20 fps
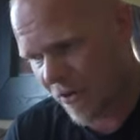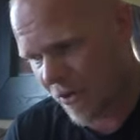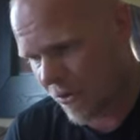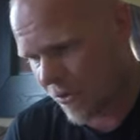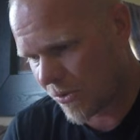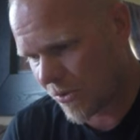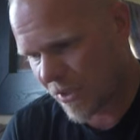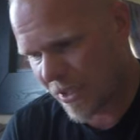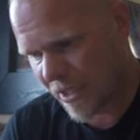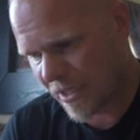
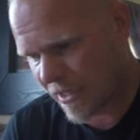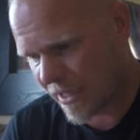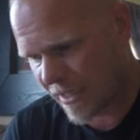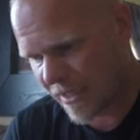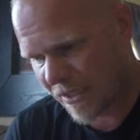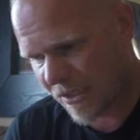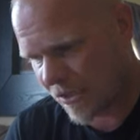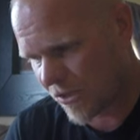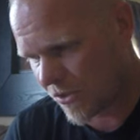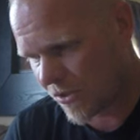views,
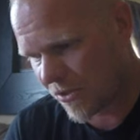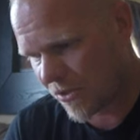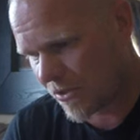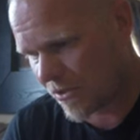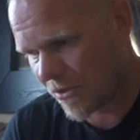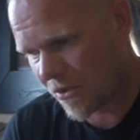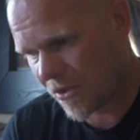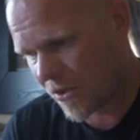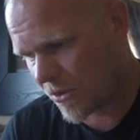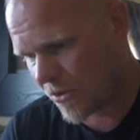that's just
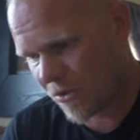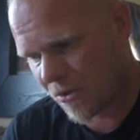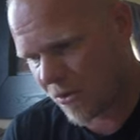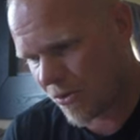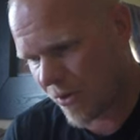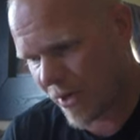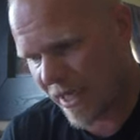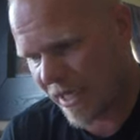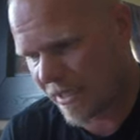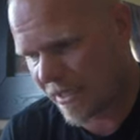
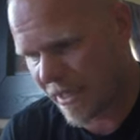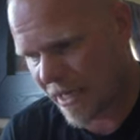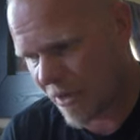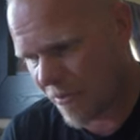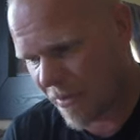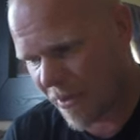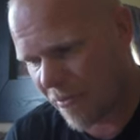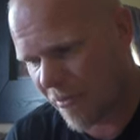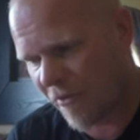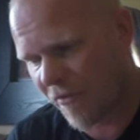crazy. I
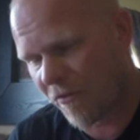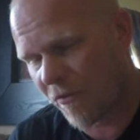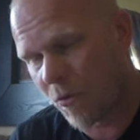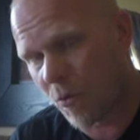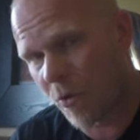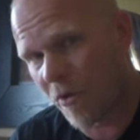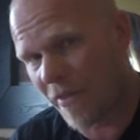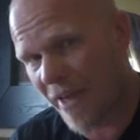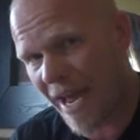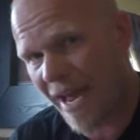mean,
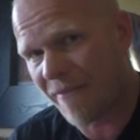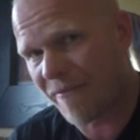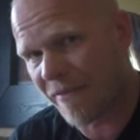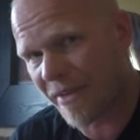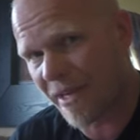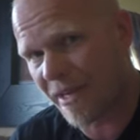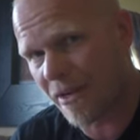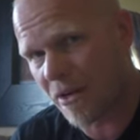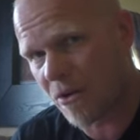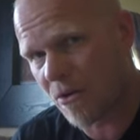before that
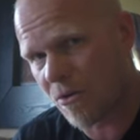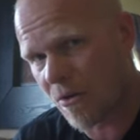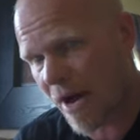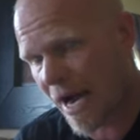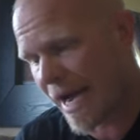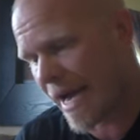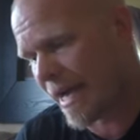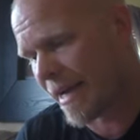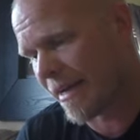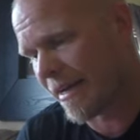video,
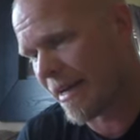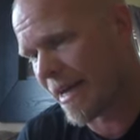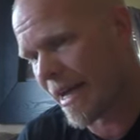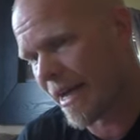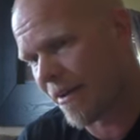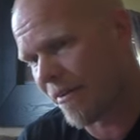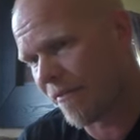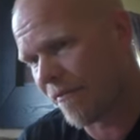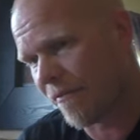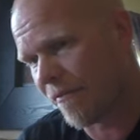I hadn't
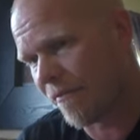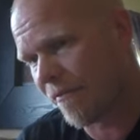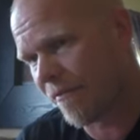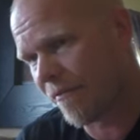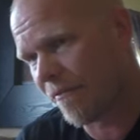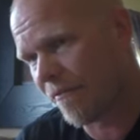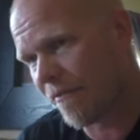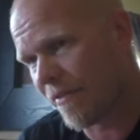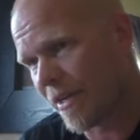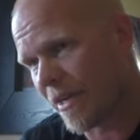had a
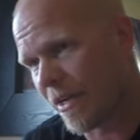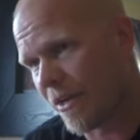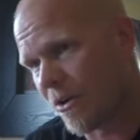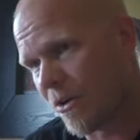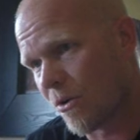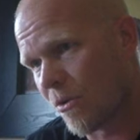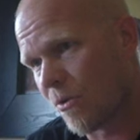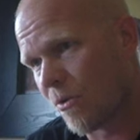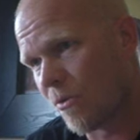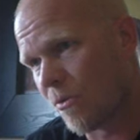
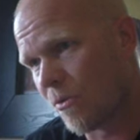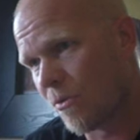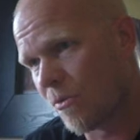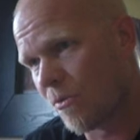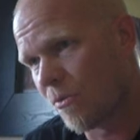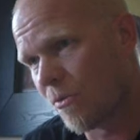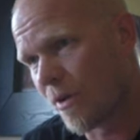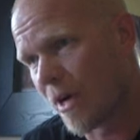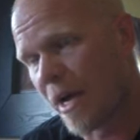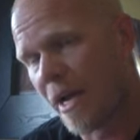video,
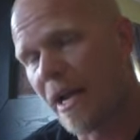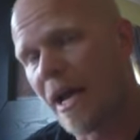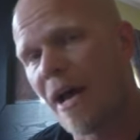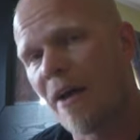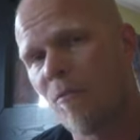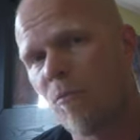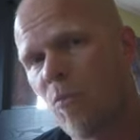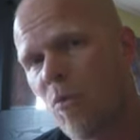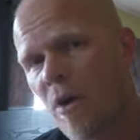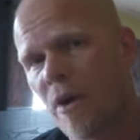I'd
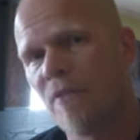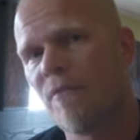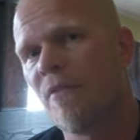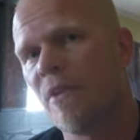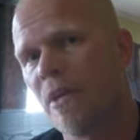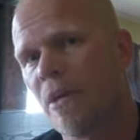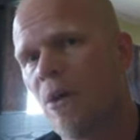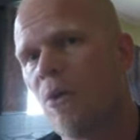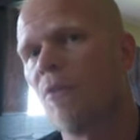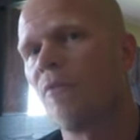had one
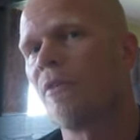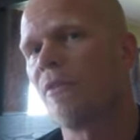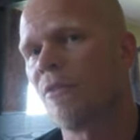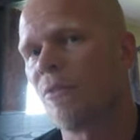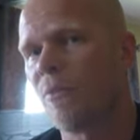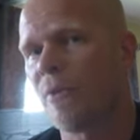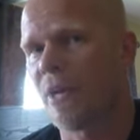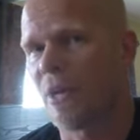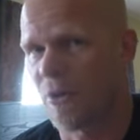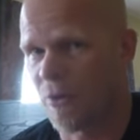video over
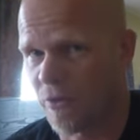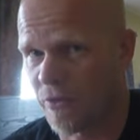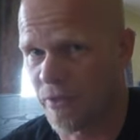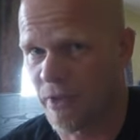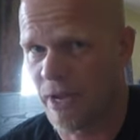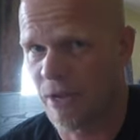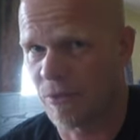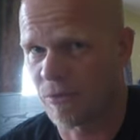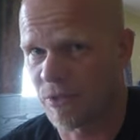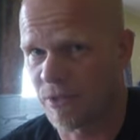
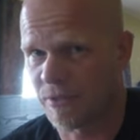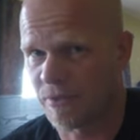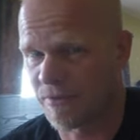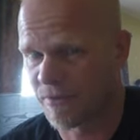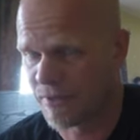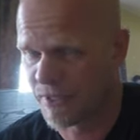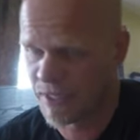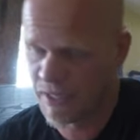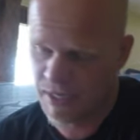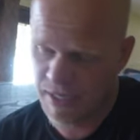300,000.
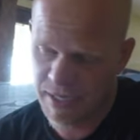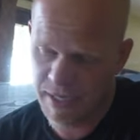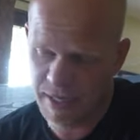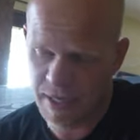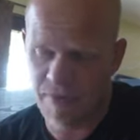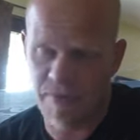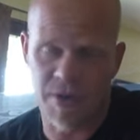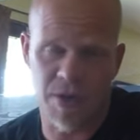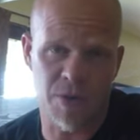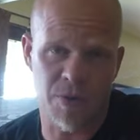
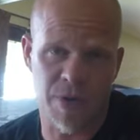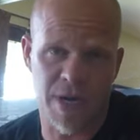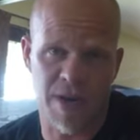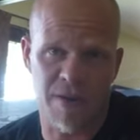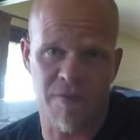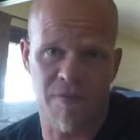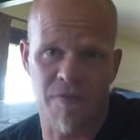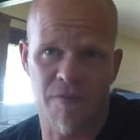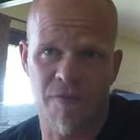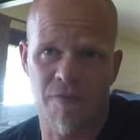That video
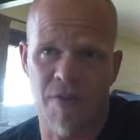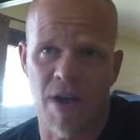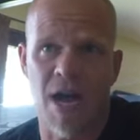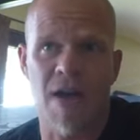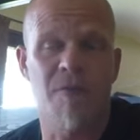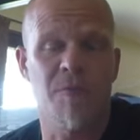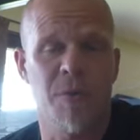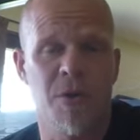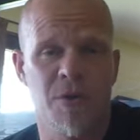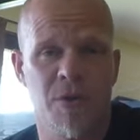got
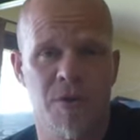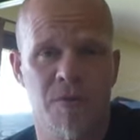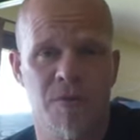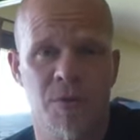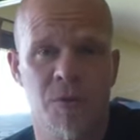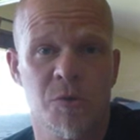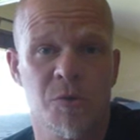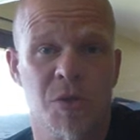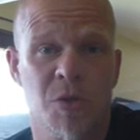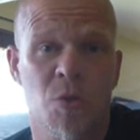5 million
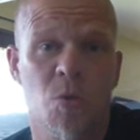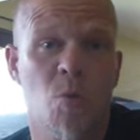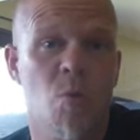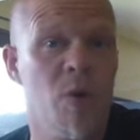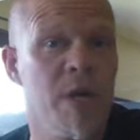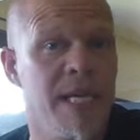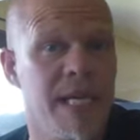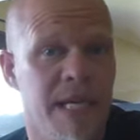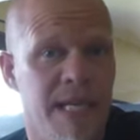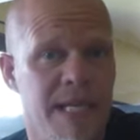views in a
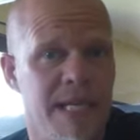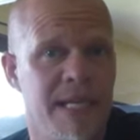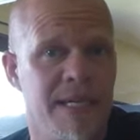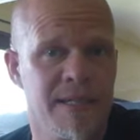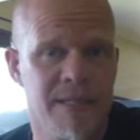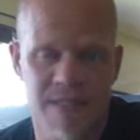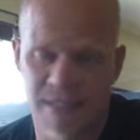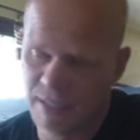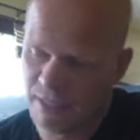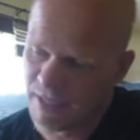week.
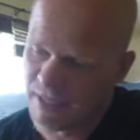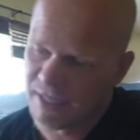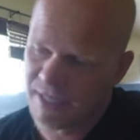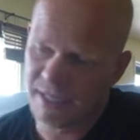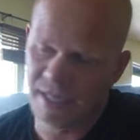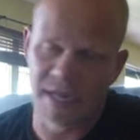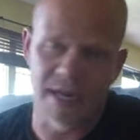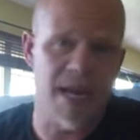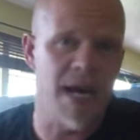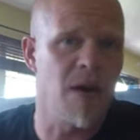
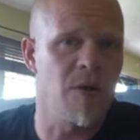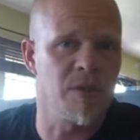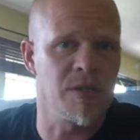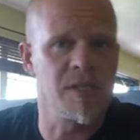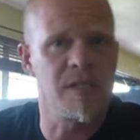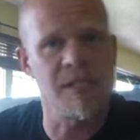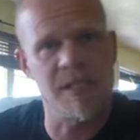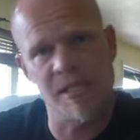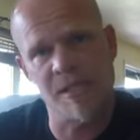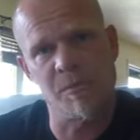And now
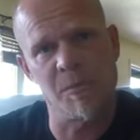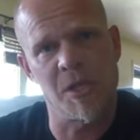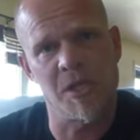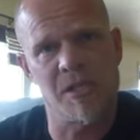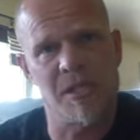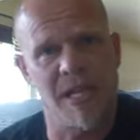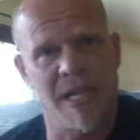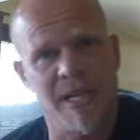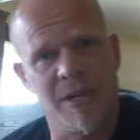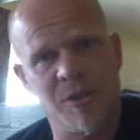it's 6
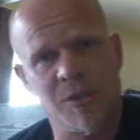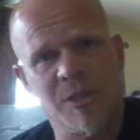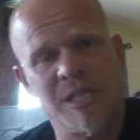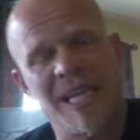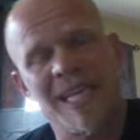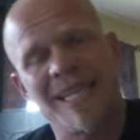months later, it's